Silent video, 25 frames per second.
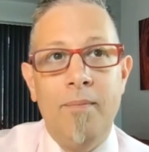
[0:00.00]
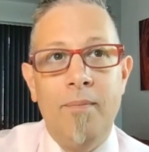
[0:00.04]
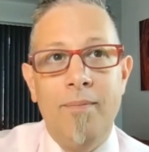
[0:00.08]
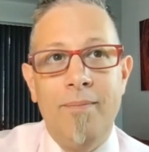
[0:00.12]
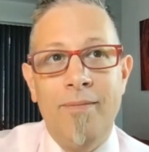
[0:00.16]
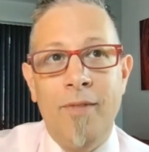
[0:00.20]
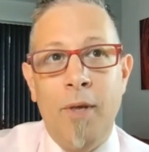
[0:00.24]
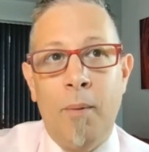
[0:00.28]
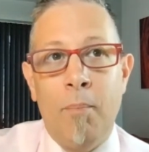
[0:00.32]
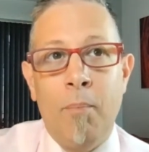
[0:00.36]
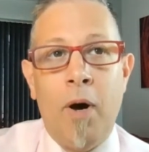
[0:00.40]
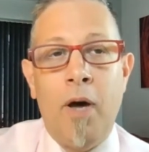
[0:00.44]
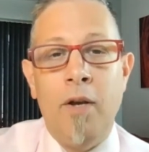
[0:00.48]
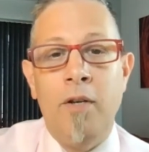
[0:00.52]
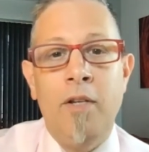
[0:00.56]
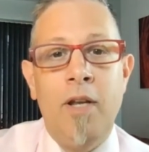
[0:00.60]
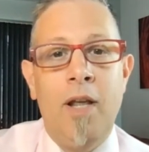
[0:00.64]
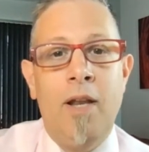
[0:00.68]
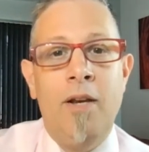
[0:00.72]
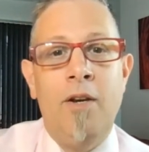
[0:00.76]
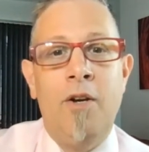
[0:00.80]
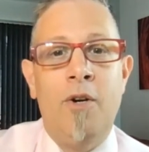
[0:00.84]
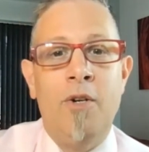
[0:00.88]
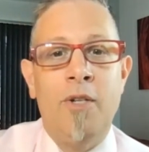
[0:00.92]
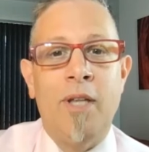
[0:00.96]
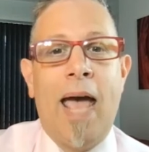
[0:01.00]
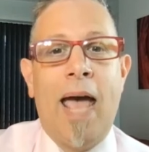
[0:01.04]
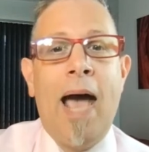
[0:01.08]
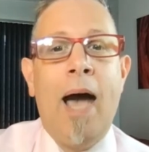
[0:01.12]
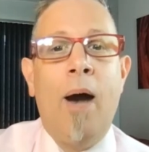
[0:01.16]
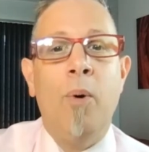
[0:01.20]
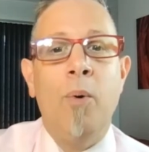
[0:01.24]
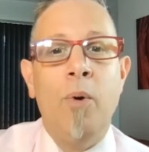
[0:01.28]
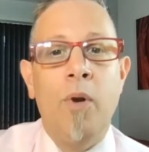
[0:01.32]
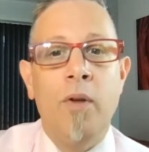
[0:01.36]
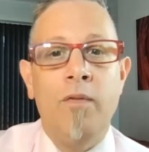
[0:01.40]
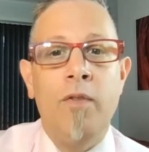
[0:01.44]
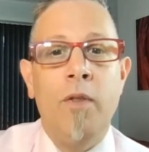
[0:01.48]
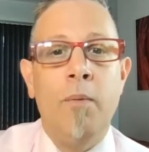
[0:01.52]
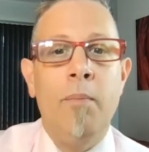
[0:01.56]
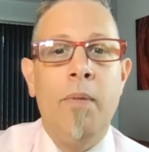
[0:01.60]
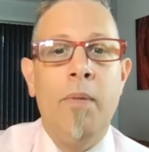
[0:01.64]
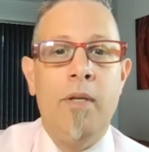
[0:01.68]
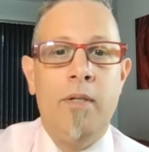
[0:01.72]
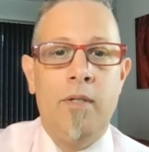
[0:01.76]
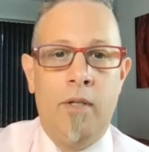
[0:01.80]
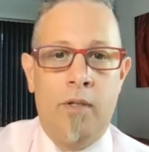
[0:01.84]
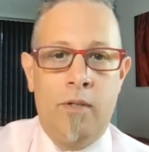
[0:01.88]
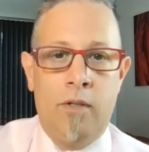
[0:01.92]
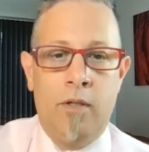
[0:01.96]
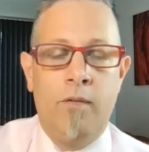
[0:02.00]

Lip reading: the budtenders out of the business